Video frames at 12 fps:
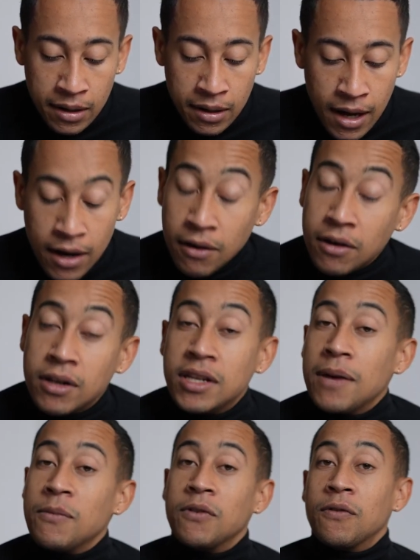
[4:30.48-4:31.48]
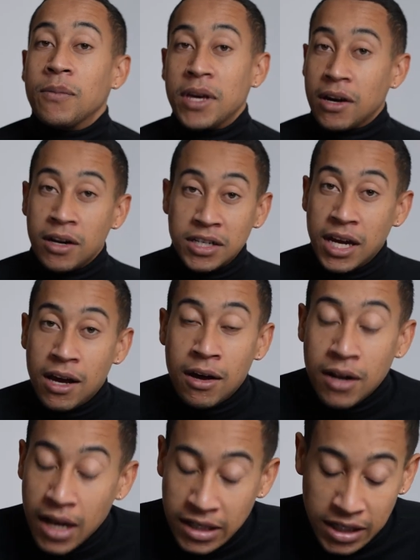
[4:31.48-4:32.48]
I don't condemn you for being
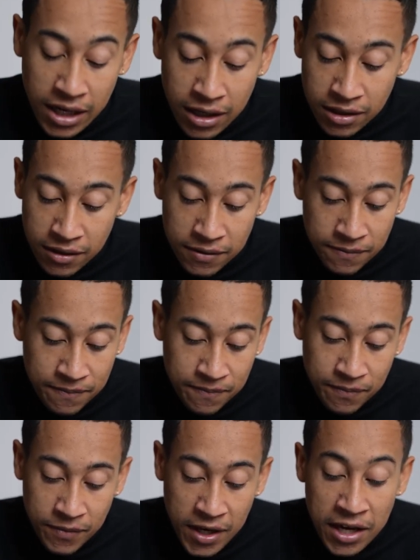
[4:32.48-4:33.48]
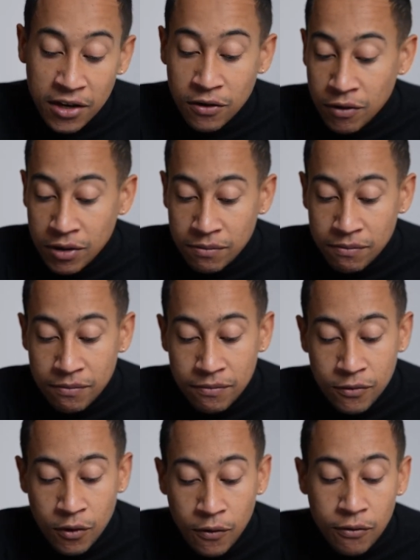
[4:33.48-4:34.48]
uneducated, ignorant,
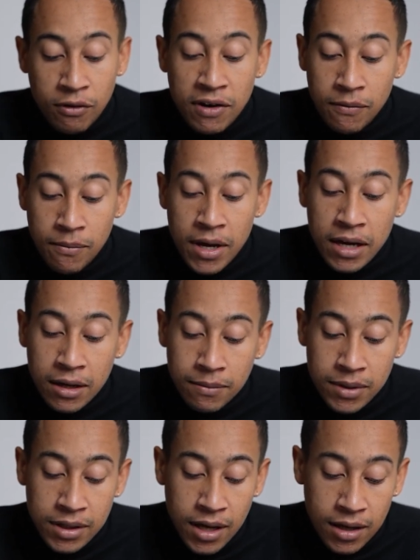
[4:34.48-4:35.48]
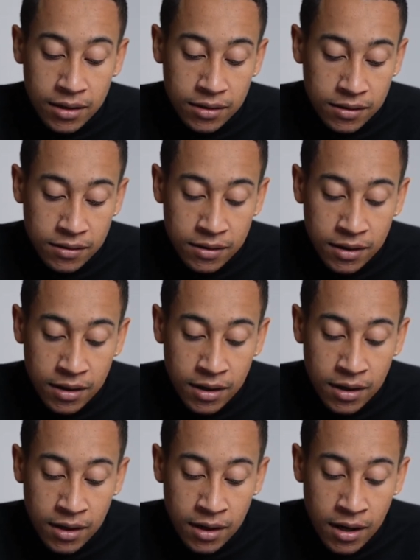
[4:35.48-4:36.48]
or for even making mistakes.
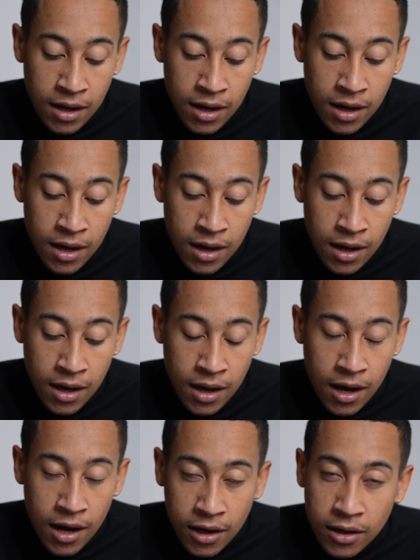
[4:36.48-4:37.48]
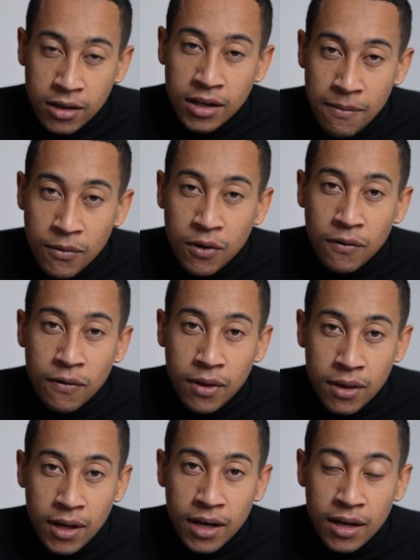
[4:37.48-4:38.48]
I condemn you for
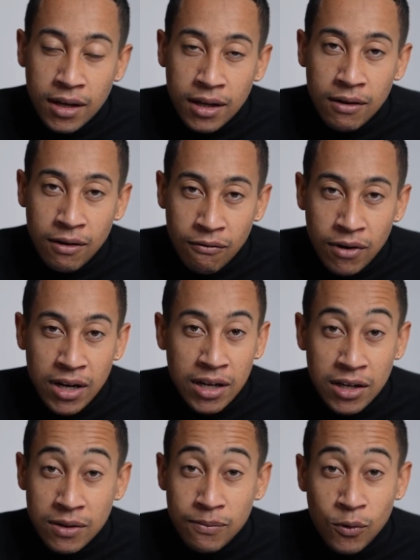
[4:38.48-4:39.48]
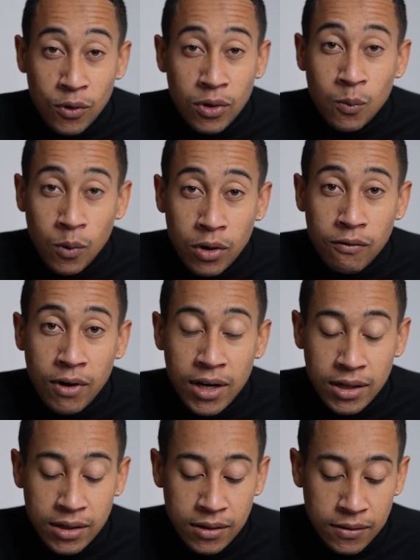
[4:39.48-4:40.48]
thinking that there really is more than one
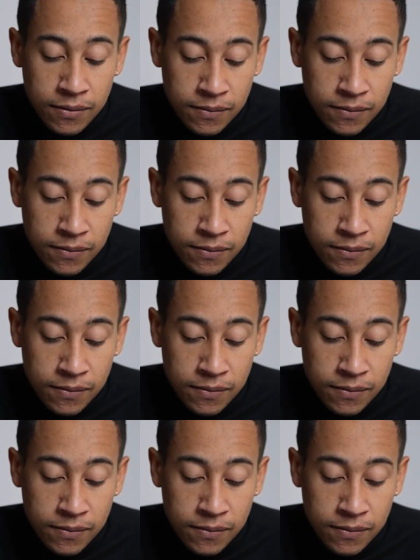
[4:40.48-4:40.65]
race.